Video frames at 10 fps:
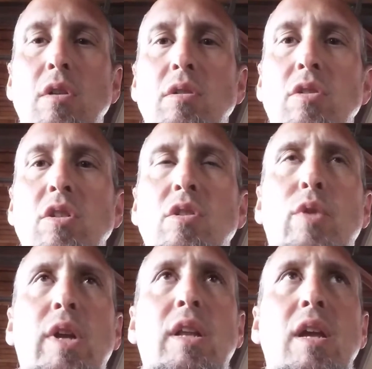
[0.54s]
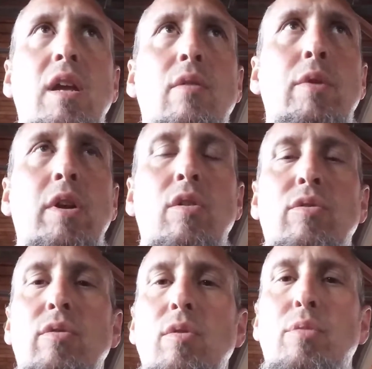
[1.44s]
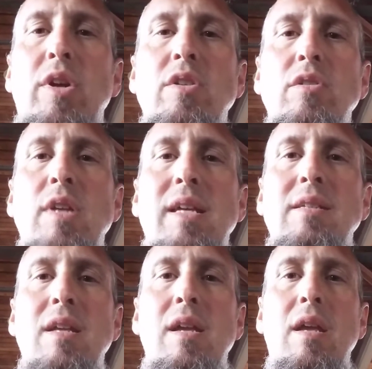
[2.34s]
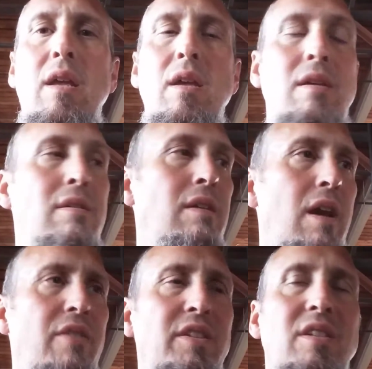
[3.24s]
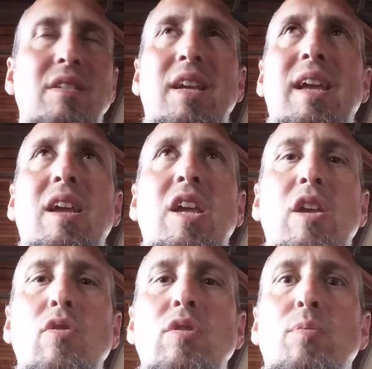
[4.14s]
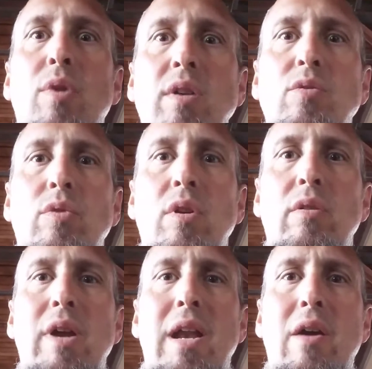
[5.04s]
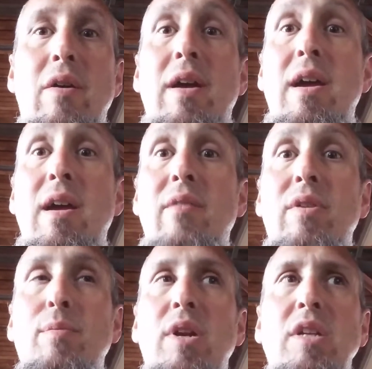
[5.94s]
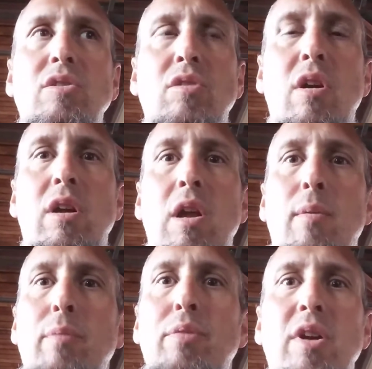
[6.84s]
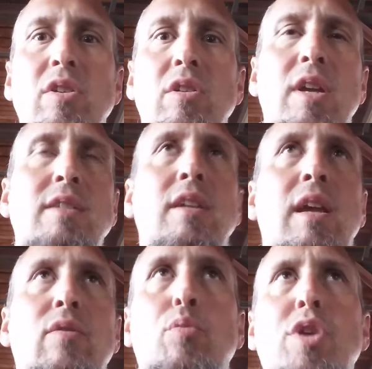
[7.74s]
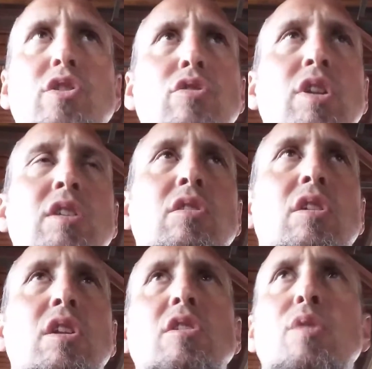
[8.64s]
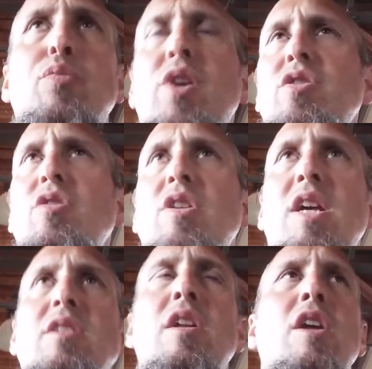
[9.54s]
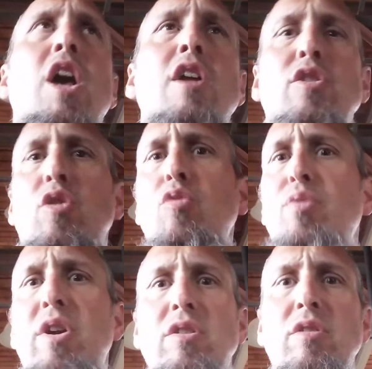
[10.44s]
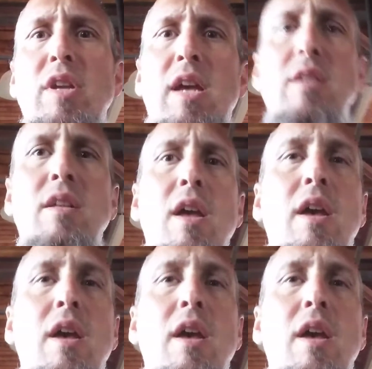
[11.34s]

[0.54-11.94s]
So just quickly, I want to go through pressure testing. This is like a huge buzzword right now. Everybody's talking about pressure testing. Have you pressure tested it? Is it pressure tested? Do you pressure test?